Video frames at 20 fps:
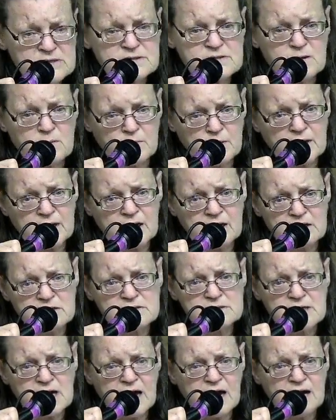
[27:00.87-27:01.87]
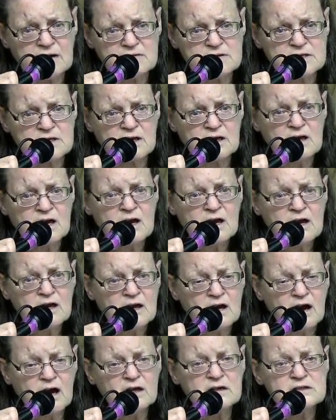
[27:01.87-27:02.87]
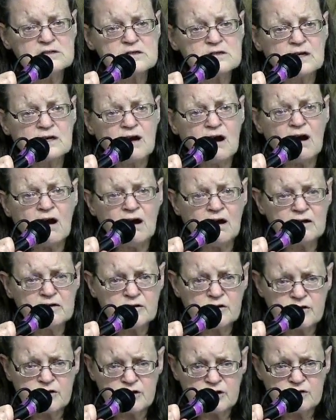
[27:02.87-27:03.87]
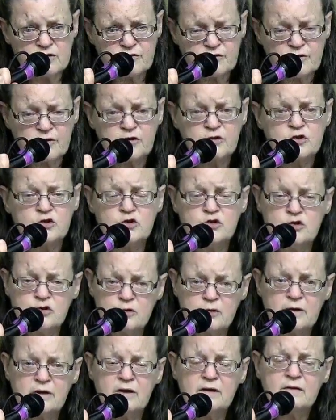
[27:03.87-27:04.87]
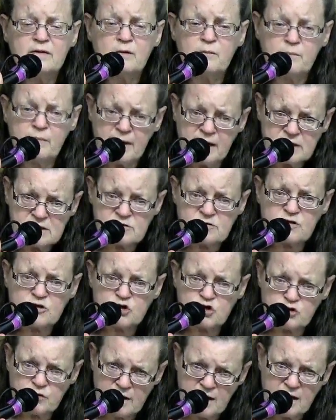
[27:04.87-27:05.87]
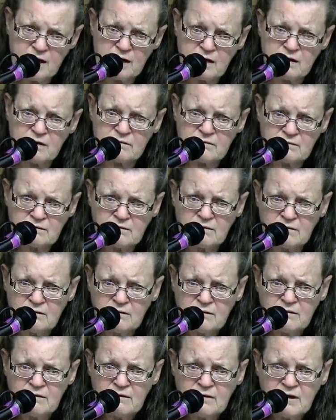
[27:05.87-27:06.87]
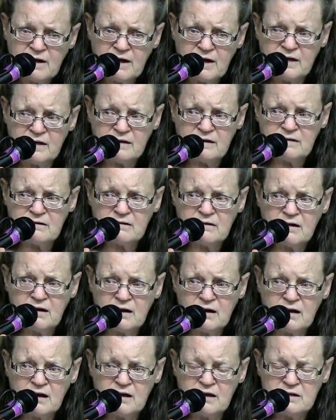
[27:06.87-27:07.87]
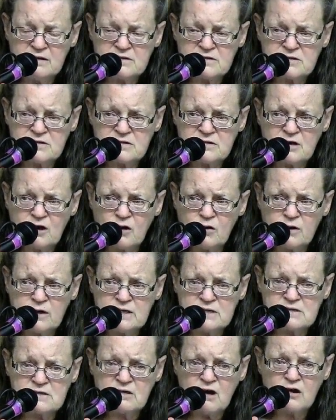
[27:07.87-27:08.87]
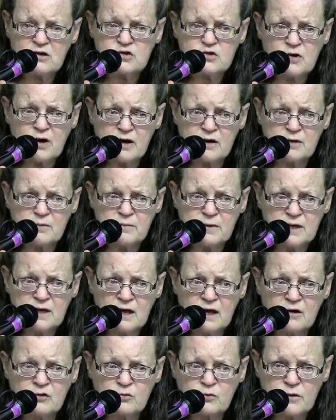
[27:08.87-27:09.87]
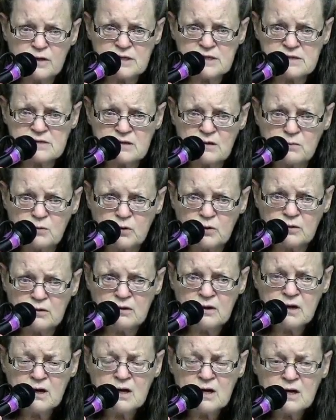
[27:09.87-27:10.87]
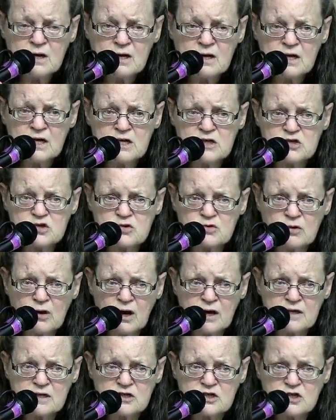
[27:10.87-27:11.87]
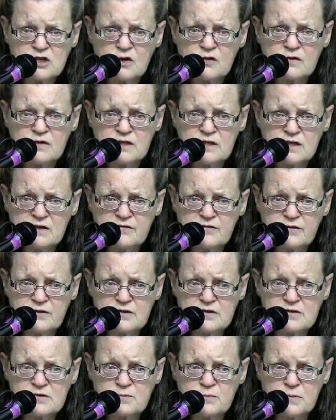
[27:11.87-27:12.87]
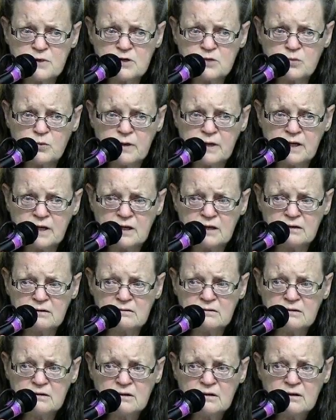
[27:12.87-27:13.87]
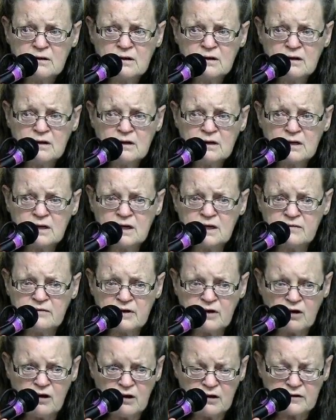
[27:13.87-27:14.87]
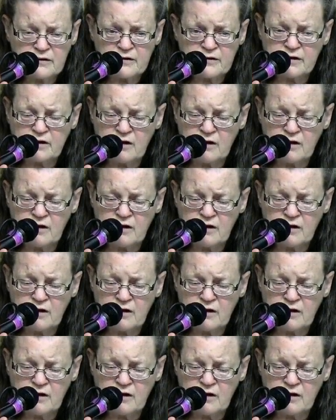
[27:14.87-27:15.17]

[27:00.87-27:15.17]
somebody else has, God is going to honor you for doing the best that you can. And so he's not trying to be unreasonable. He's trying to show the difference between giving honor and